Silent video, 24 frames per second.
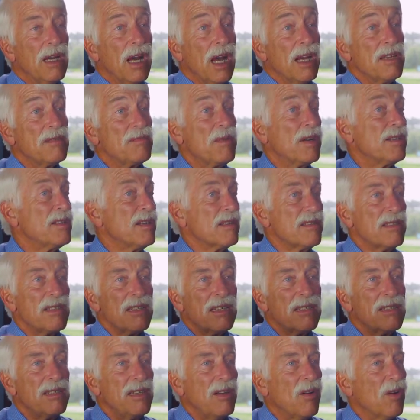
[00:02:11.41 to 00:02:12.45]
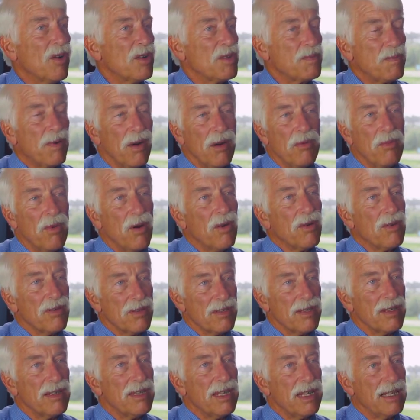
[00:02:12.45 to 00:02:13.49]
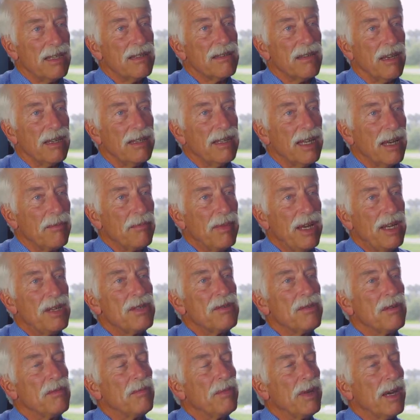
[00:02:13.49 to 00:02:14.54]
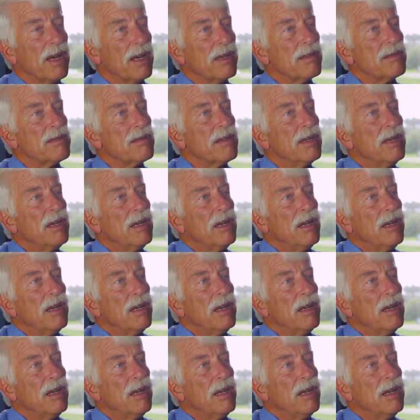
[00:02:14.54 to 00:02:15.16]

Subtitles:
as much as 60 horsepower motors and things like that, major impacts.